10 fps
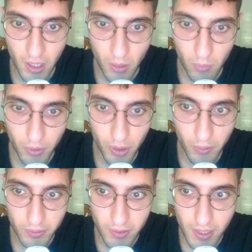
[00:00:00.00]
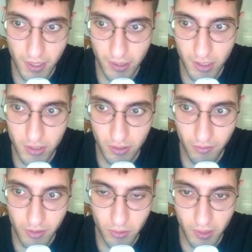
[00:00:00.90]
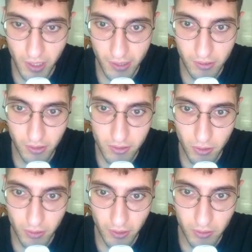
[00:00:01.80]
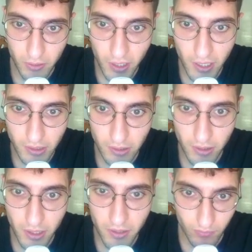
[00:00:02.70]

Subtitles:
we're going to take each individual character and store it into a character array.